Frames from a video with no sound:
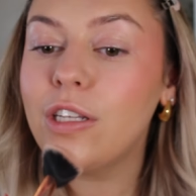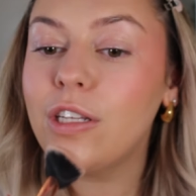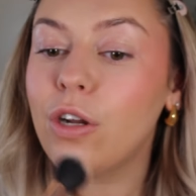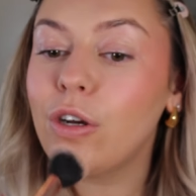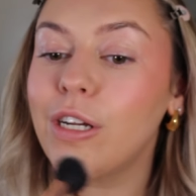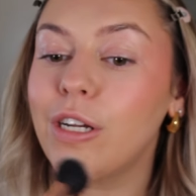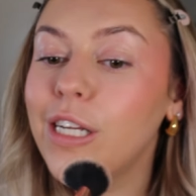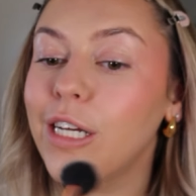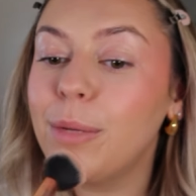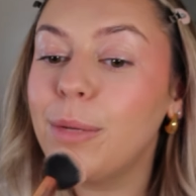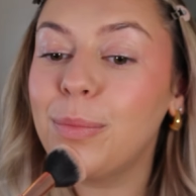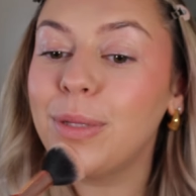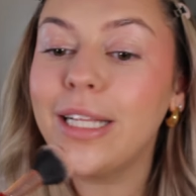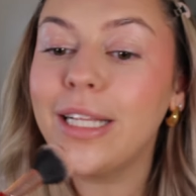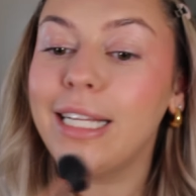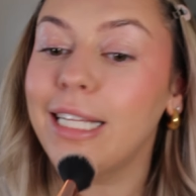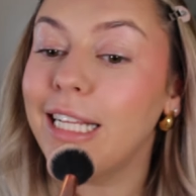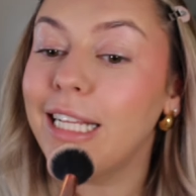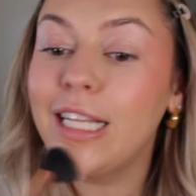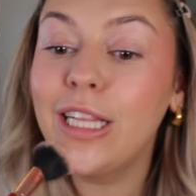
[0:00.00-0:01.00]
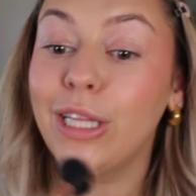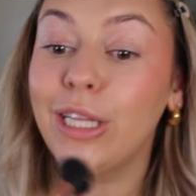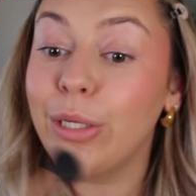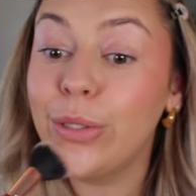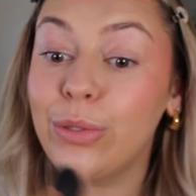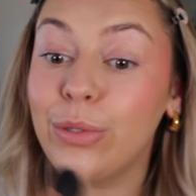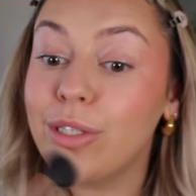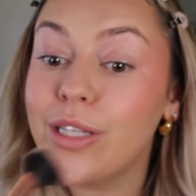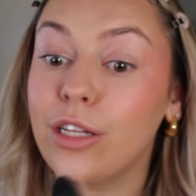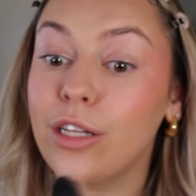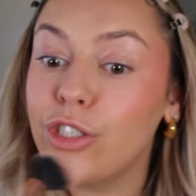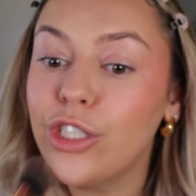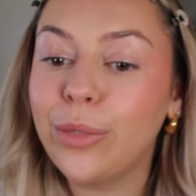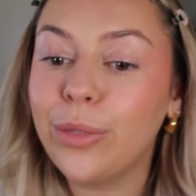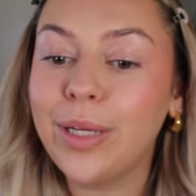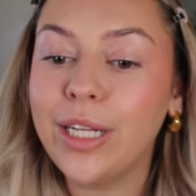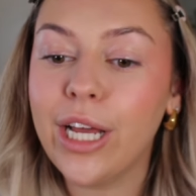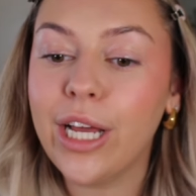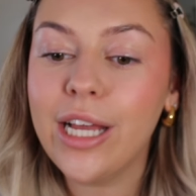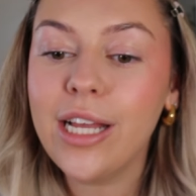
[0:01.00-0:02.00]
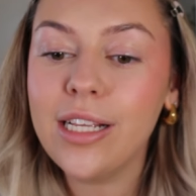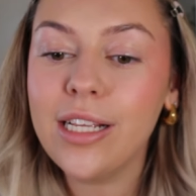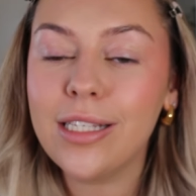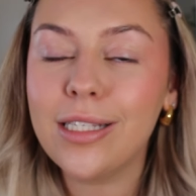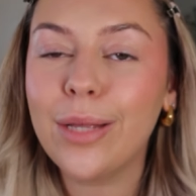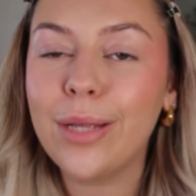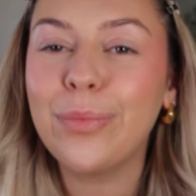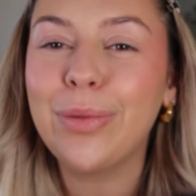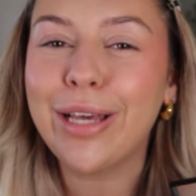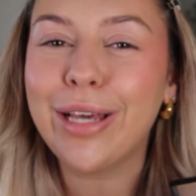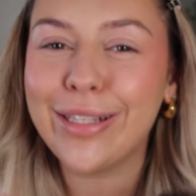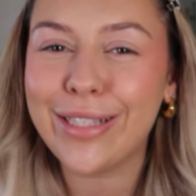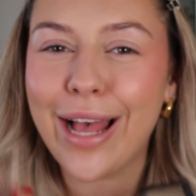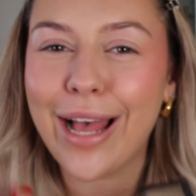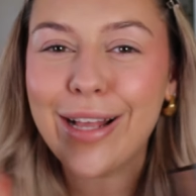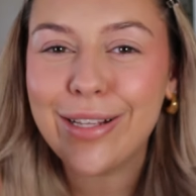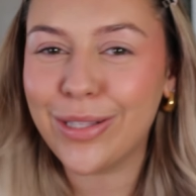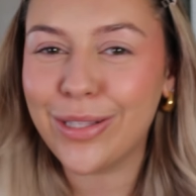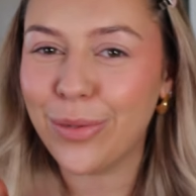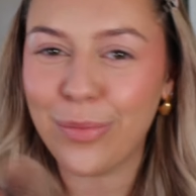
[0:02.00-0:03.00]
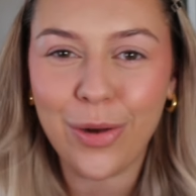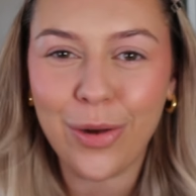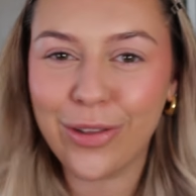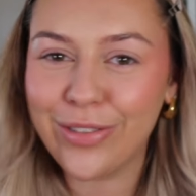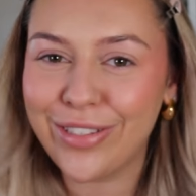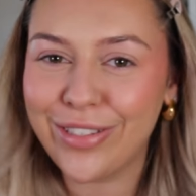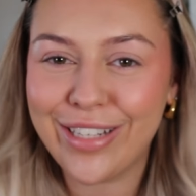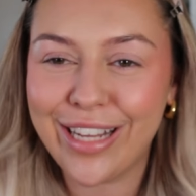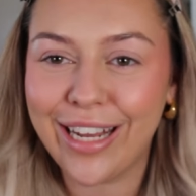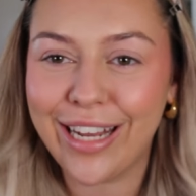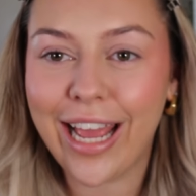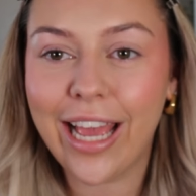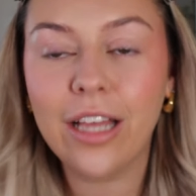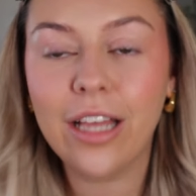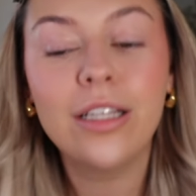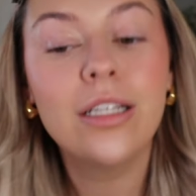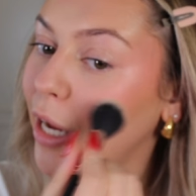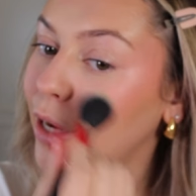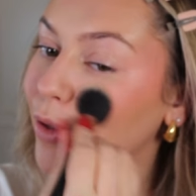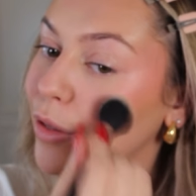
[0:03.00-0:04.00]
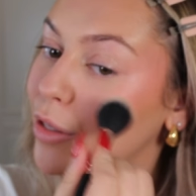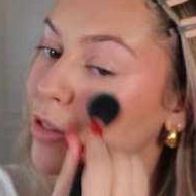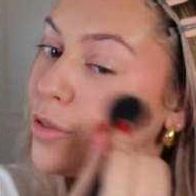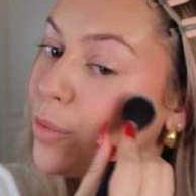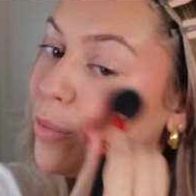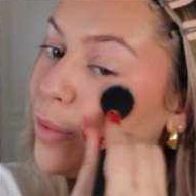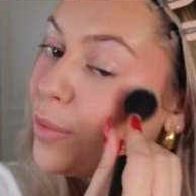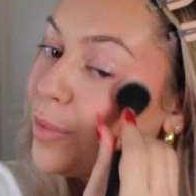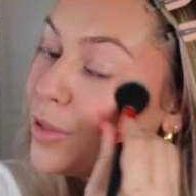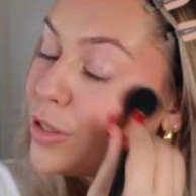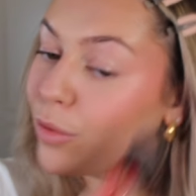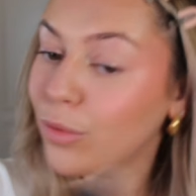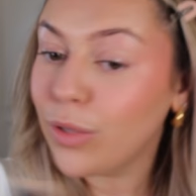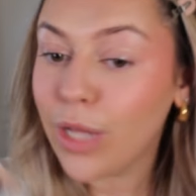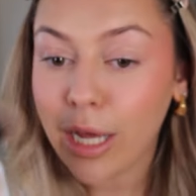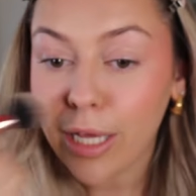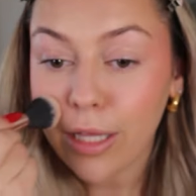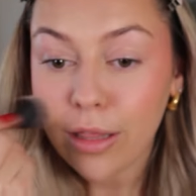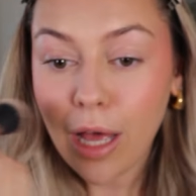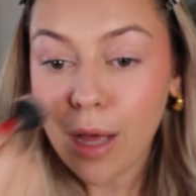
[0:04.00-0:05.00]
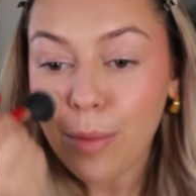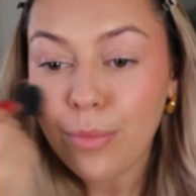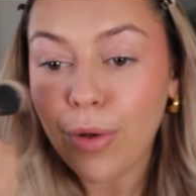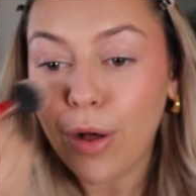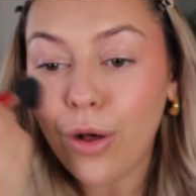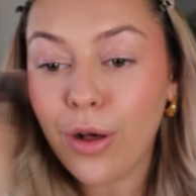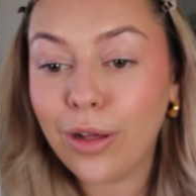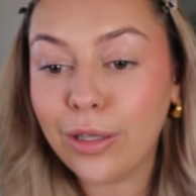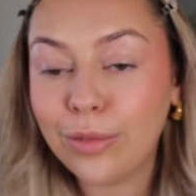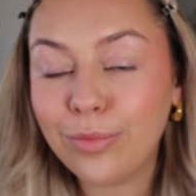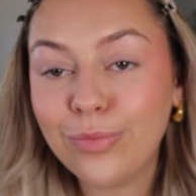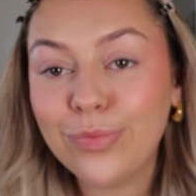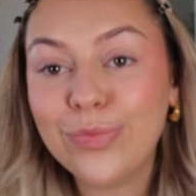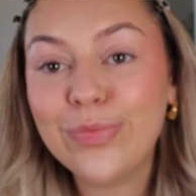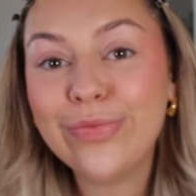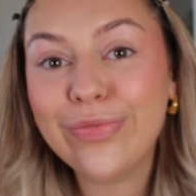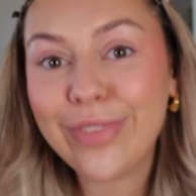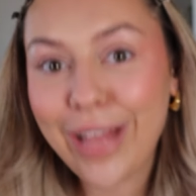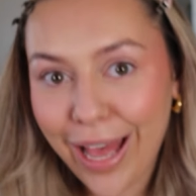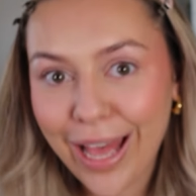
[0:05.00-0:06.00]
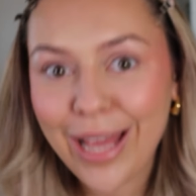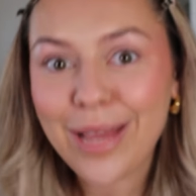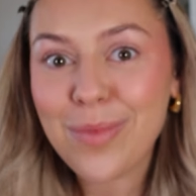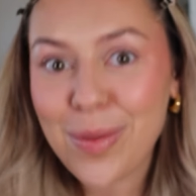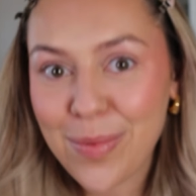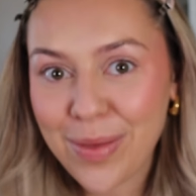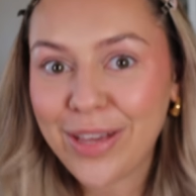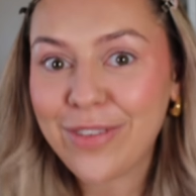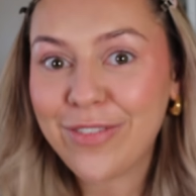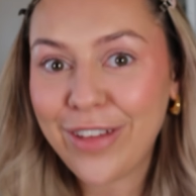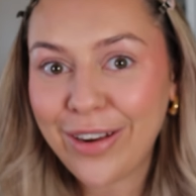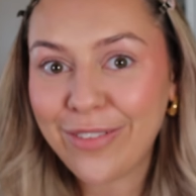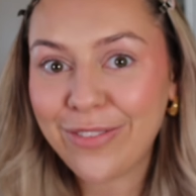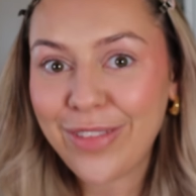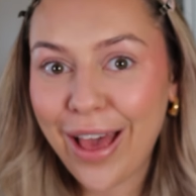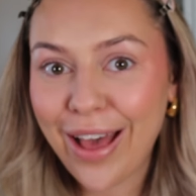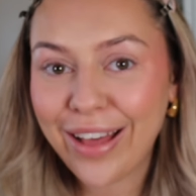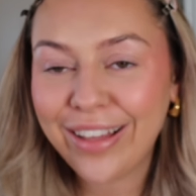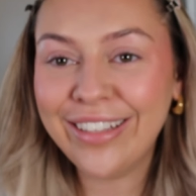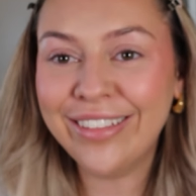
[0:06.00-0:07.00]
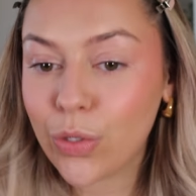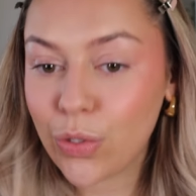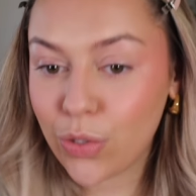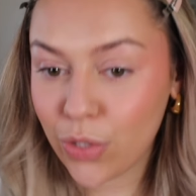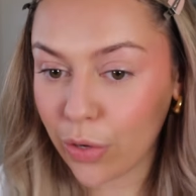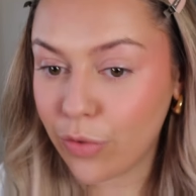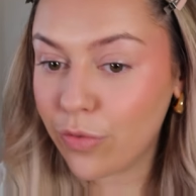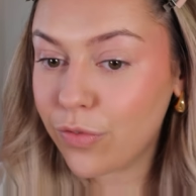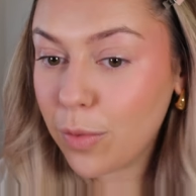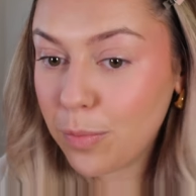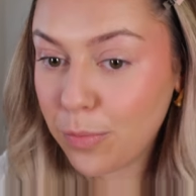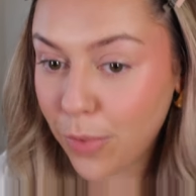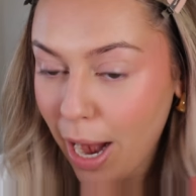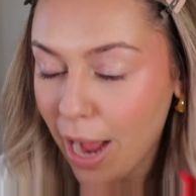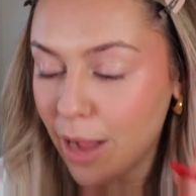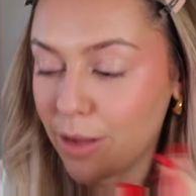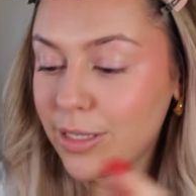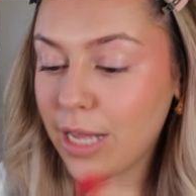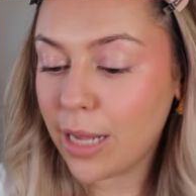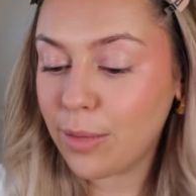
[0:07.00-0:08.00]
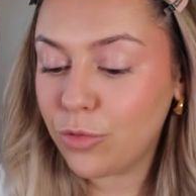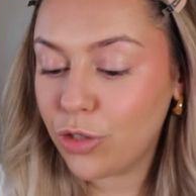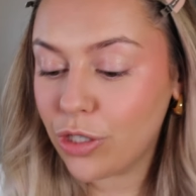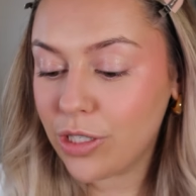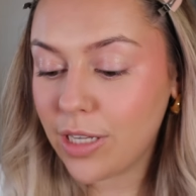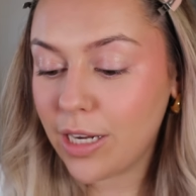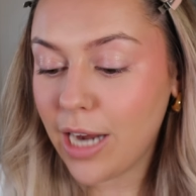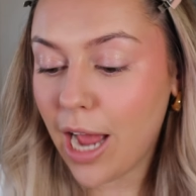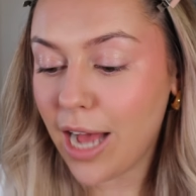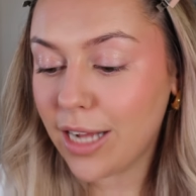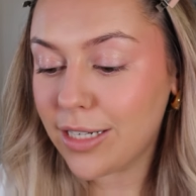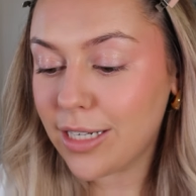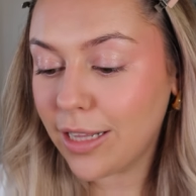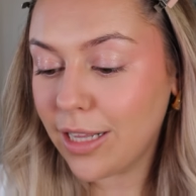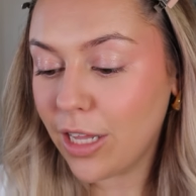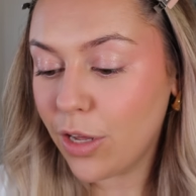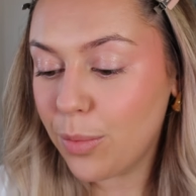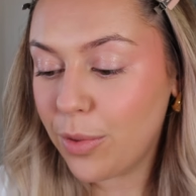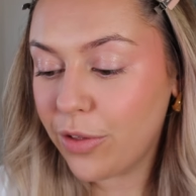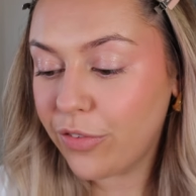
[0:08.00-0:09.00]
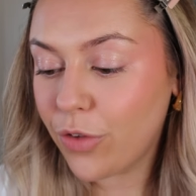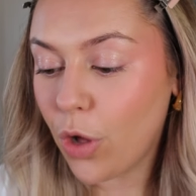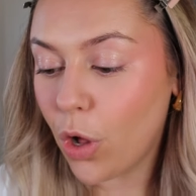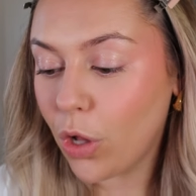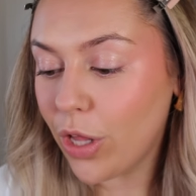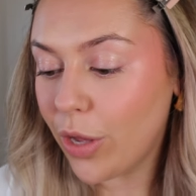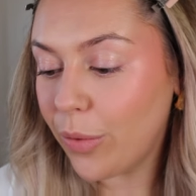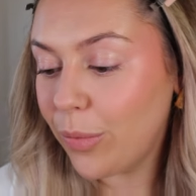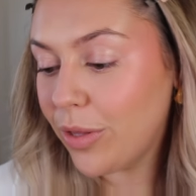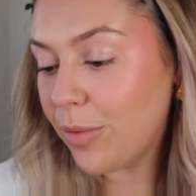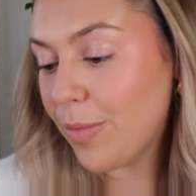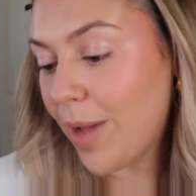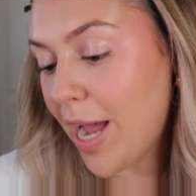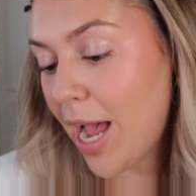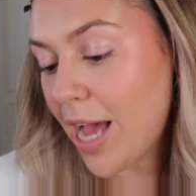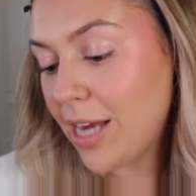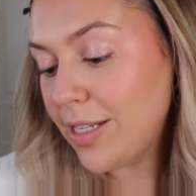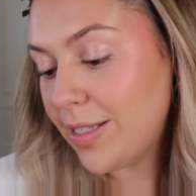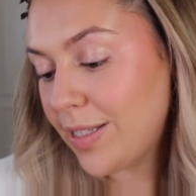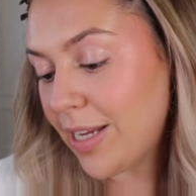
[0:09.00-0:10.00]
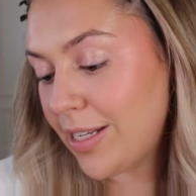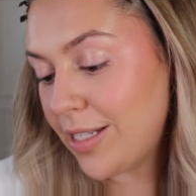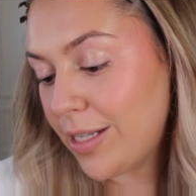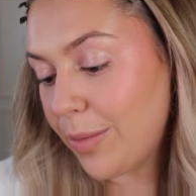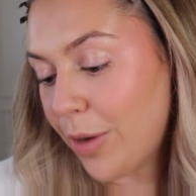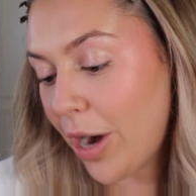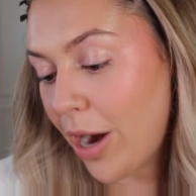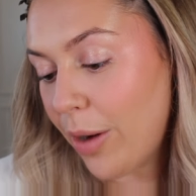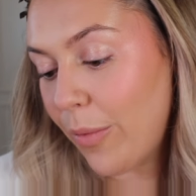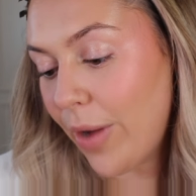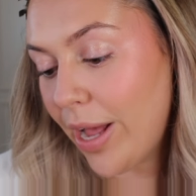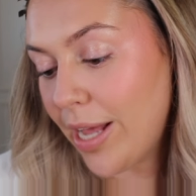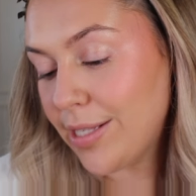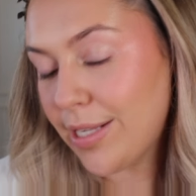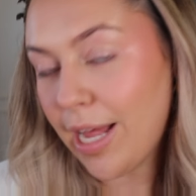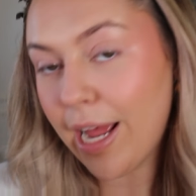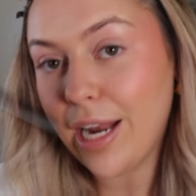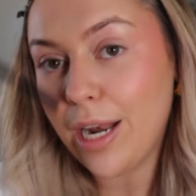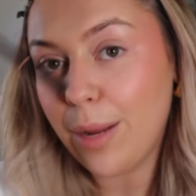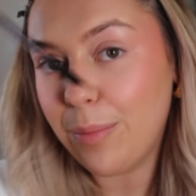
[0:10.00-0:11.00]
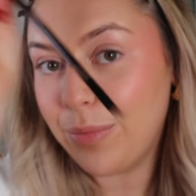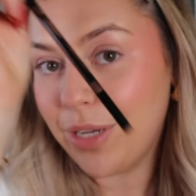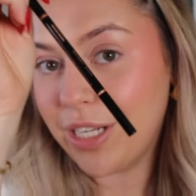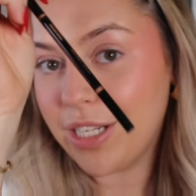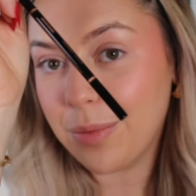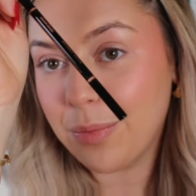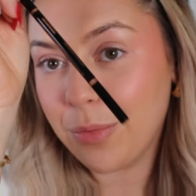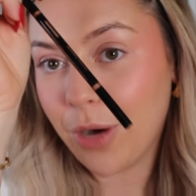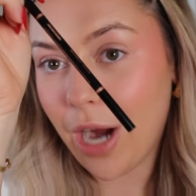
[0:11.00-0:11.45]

you're not going to completely lose that dewiness because it has luminosity in it. I know that some people don't like that, but I am a big fan of that. So for brows, I'm just going to add a little bit of colour with my Anastasia Brow Wiz in medium